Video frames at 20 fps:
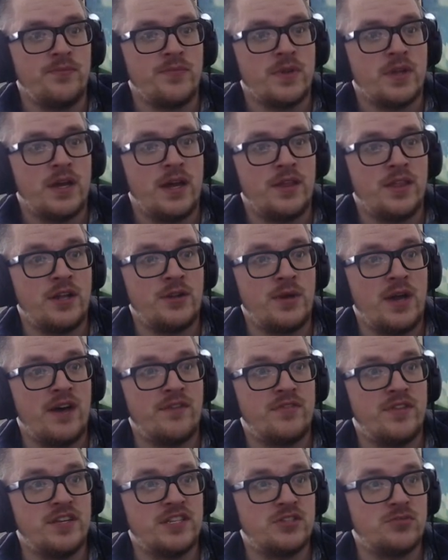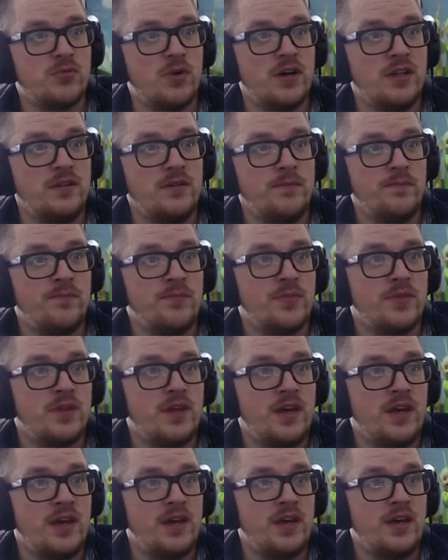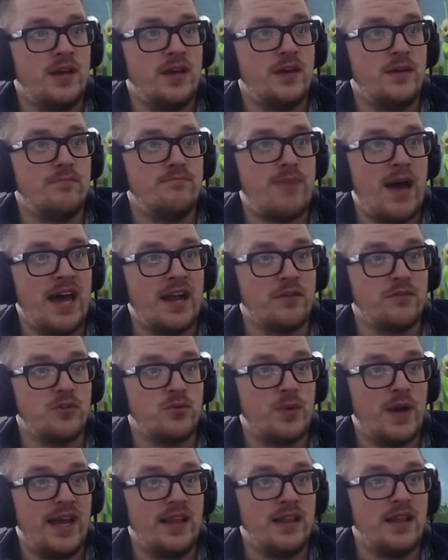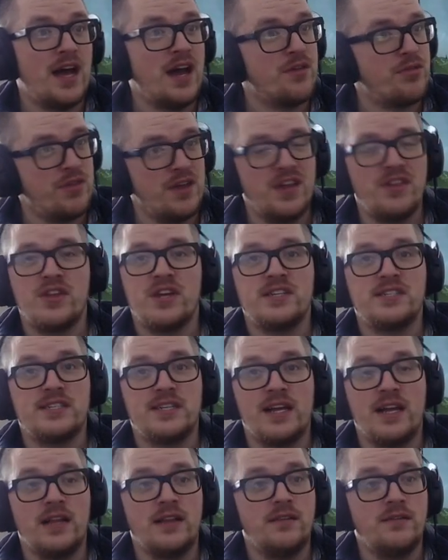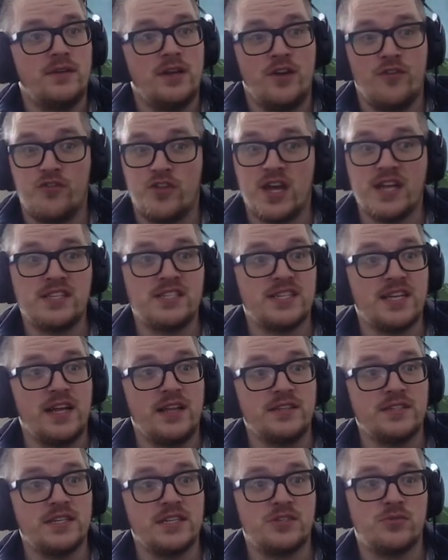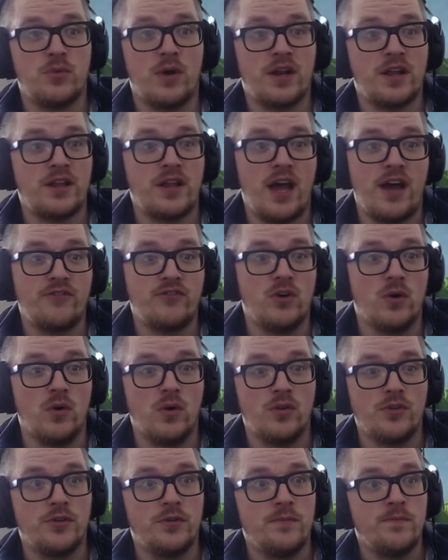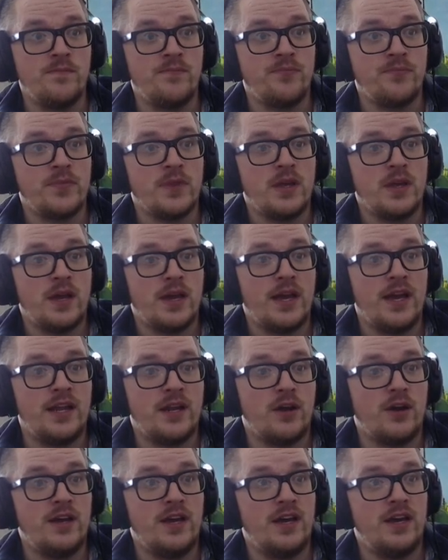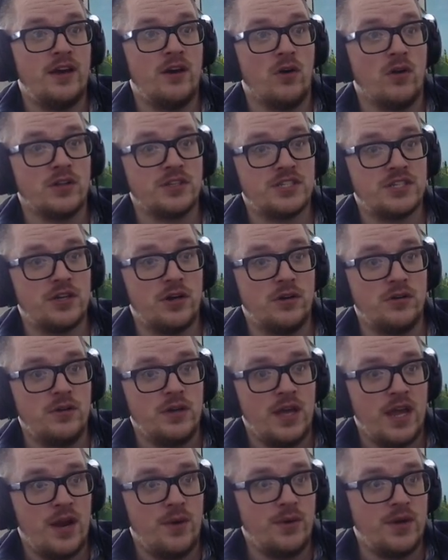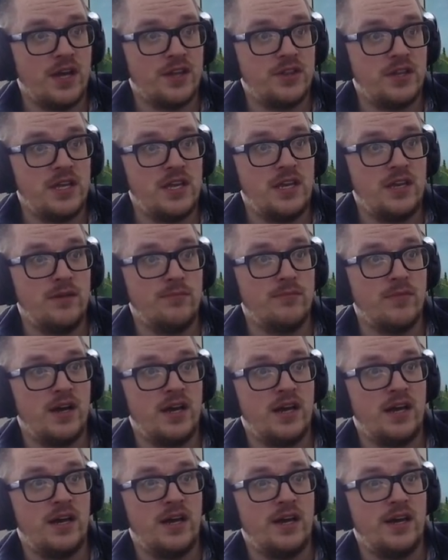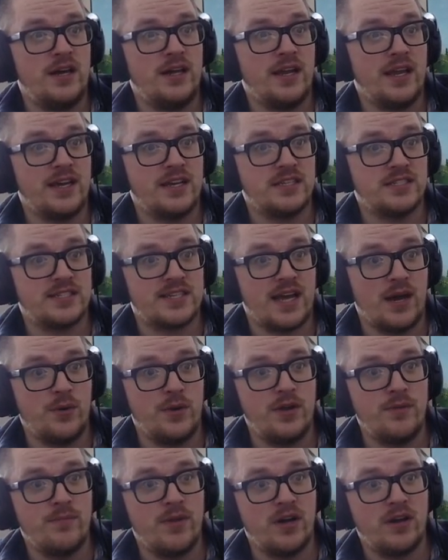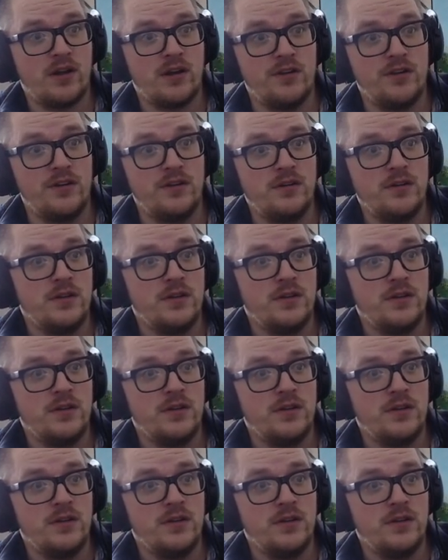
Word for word: And then you have this one, uh, ban of the whale. I think they sell. If that sells, it's one and a half gold. And uh, also, here we got the uh, like a scouting buckler.